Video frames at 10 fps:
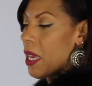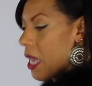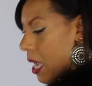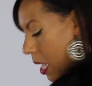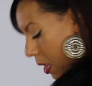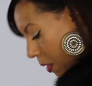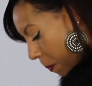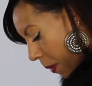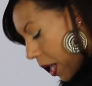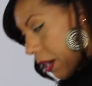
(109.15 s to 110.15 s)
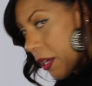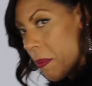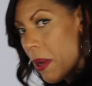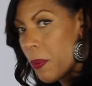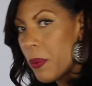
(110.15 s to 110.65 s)
And the
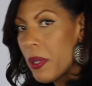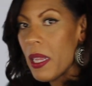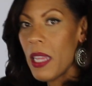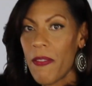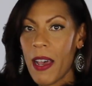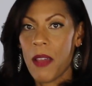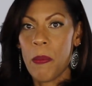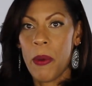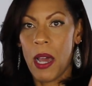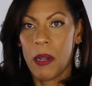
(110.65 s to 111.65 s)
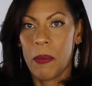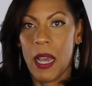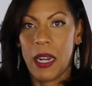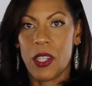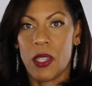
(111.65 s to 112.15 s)
bottom, I really love how the bottom
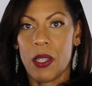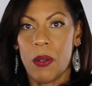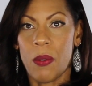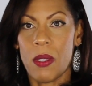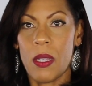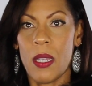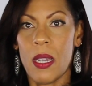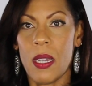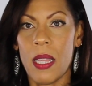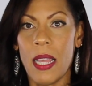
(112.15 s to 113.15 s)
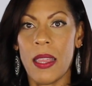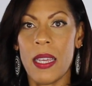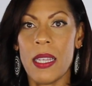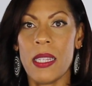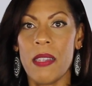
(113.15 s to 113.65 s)
kind of just goes like
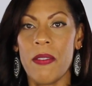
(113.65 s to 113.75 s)
this at